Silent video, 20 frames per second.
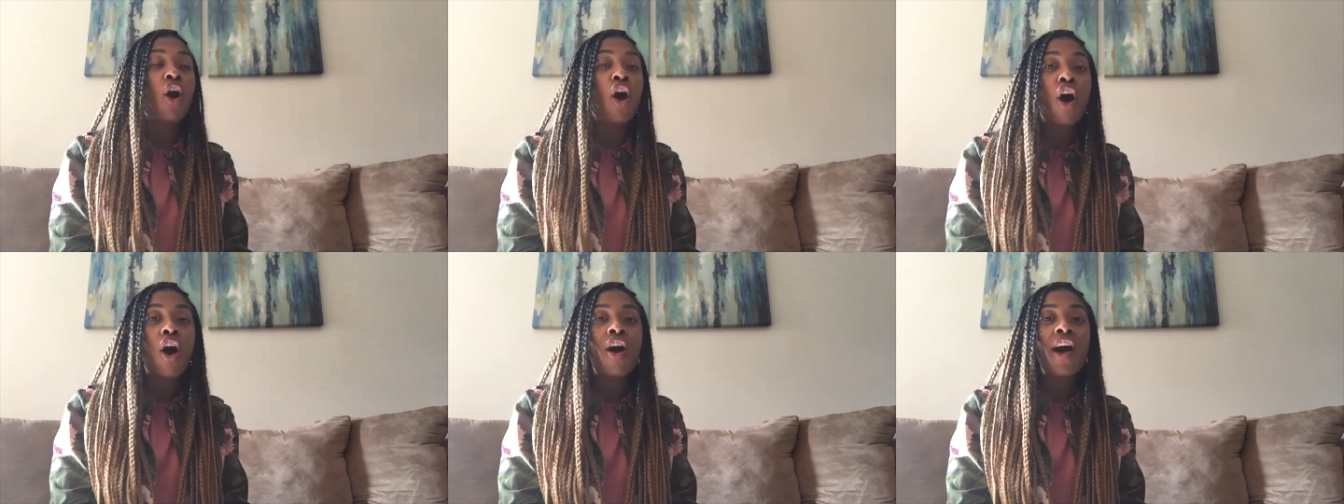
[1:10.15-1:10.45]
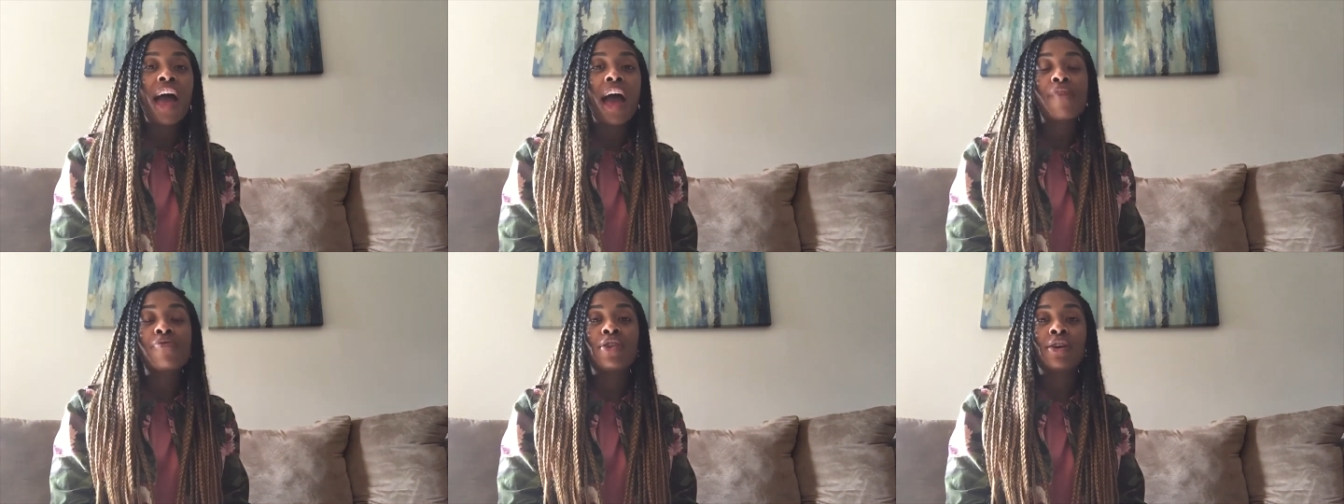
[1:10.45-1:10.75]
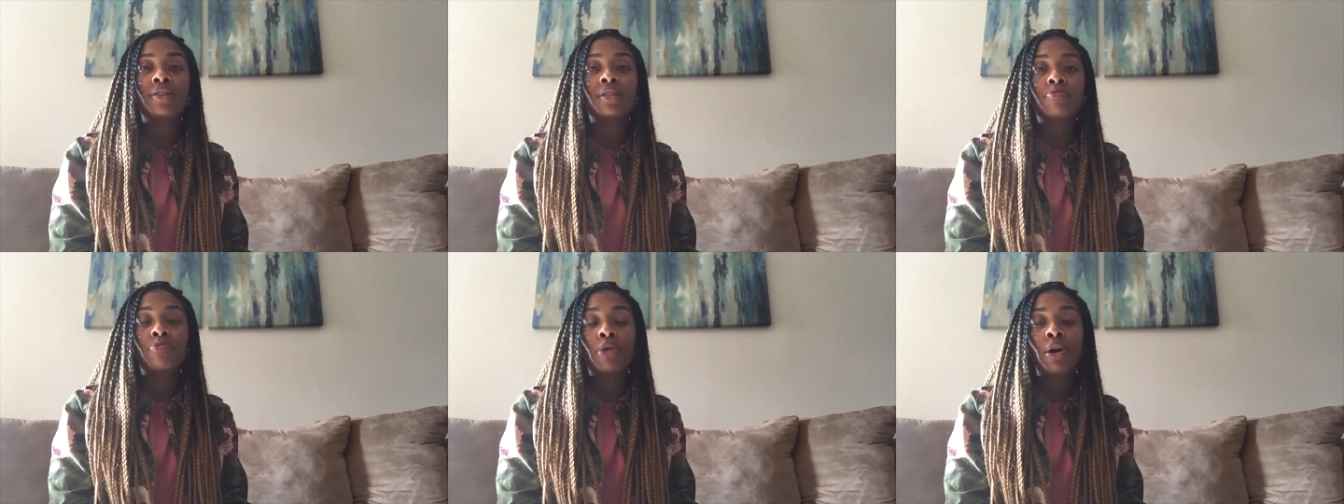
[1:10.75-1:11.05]
all have
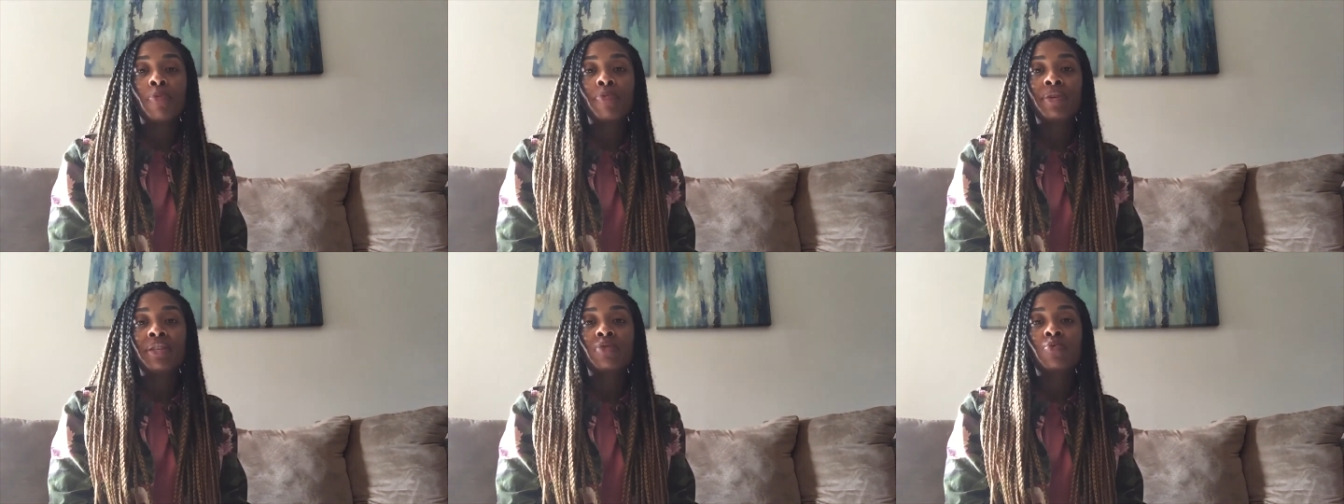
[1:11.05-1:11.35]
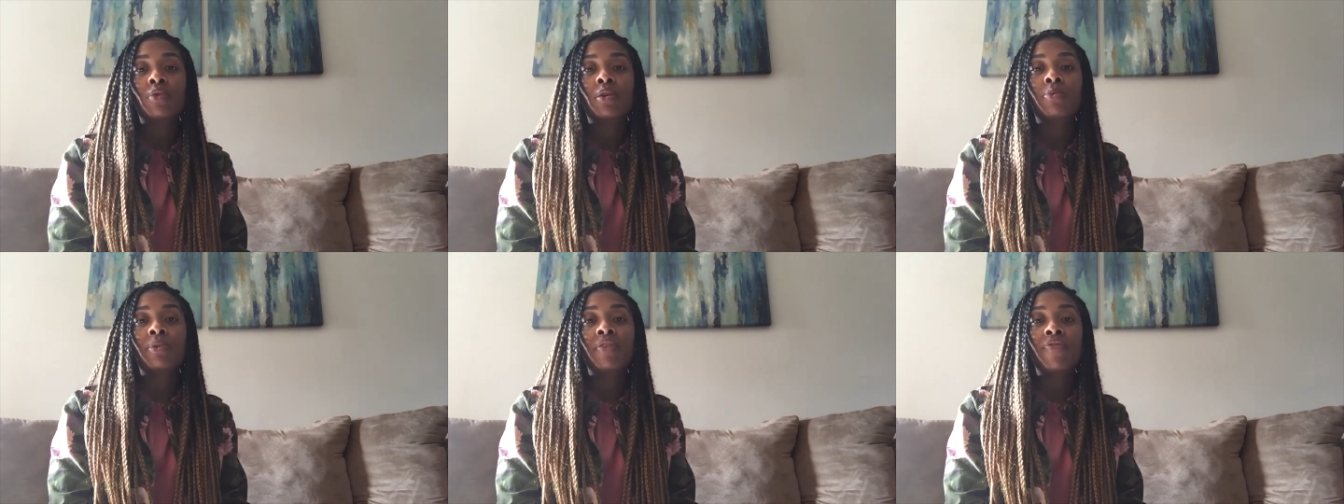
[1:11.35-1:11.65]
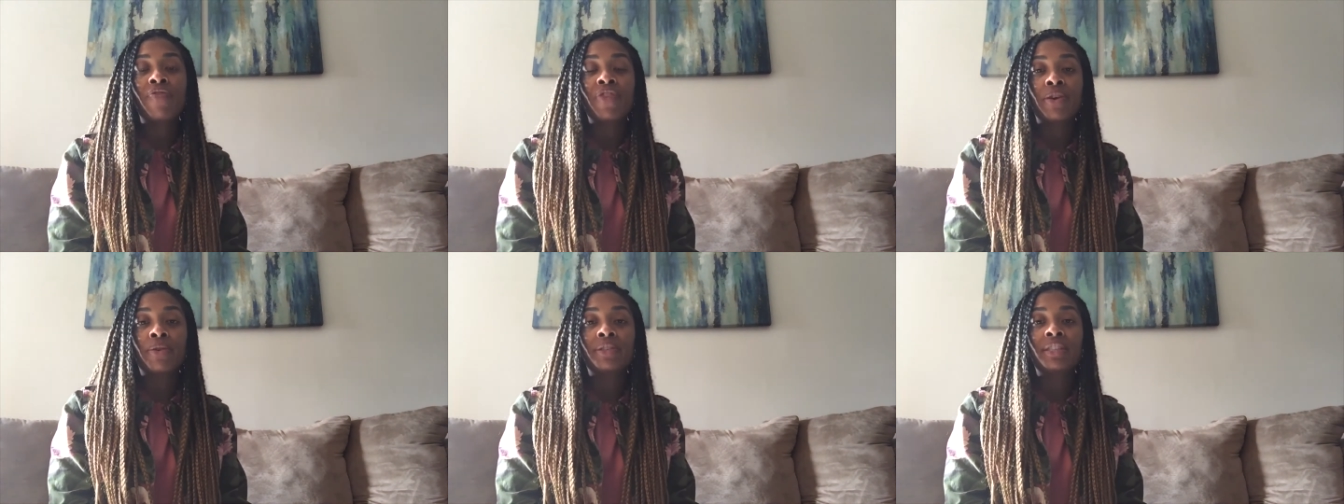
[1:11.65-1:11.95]
those moments where we
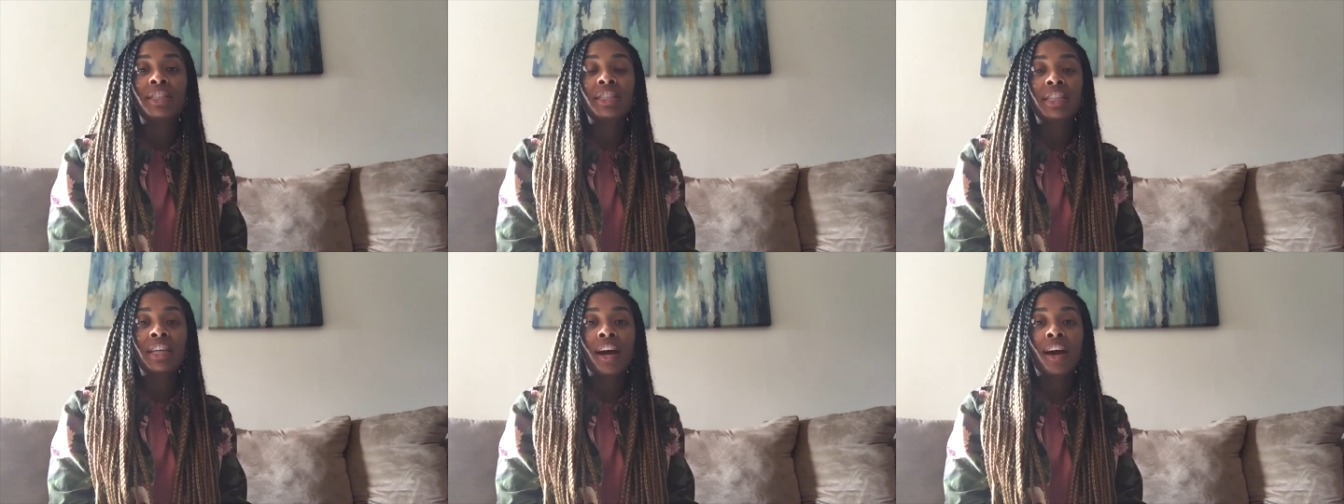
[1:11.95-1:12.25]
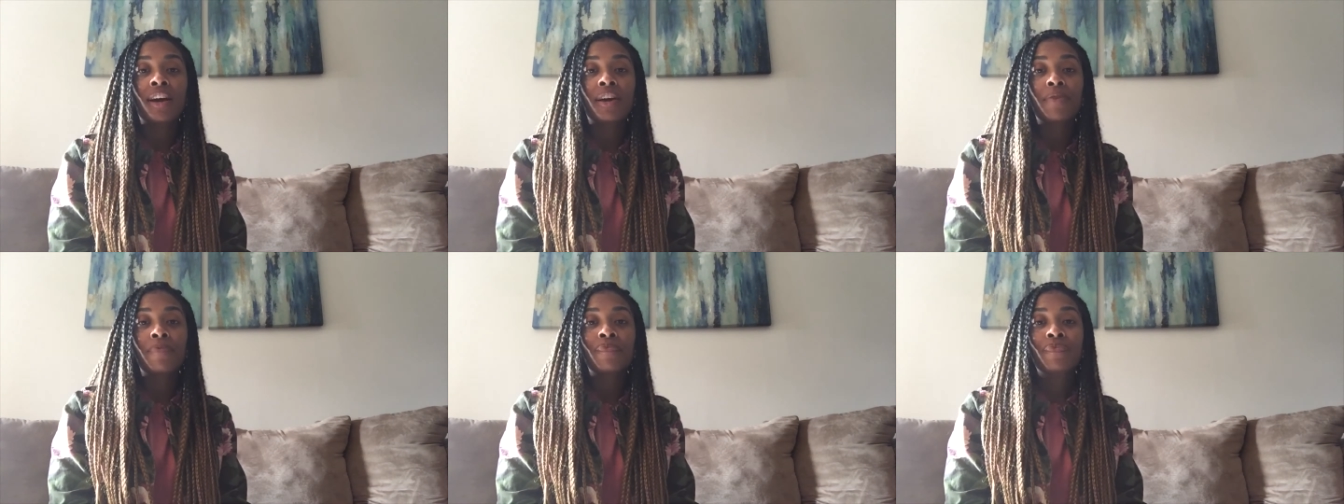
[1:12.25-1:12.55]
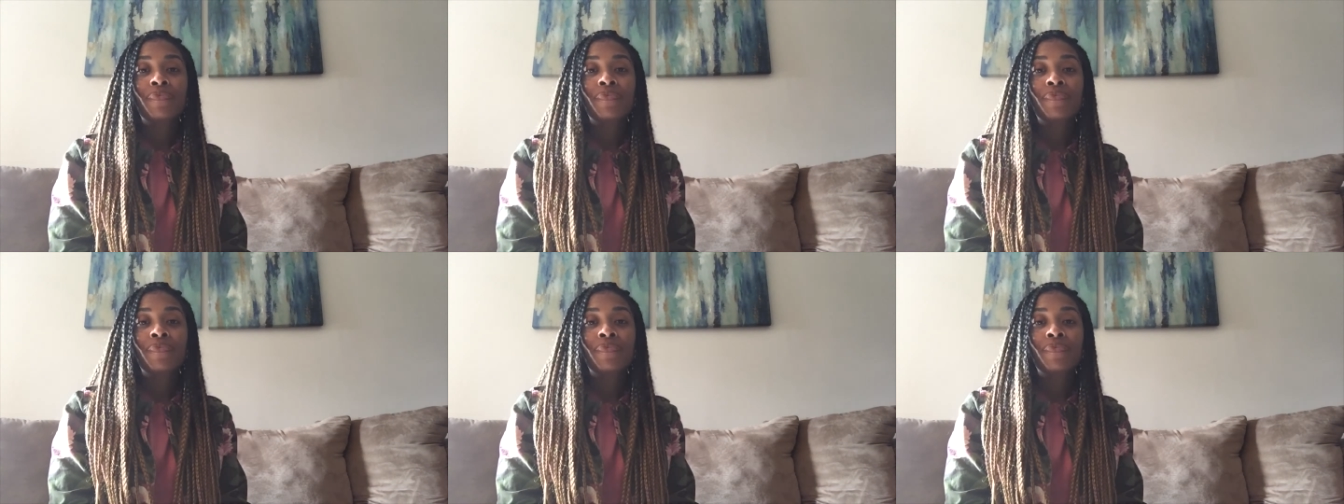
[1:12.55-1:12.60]
feel stuck.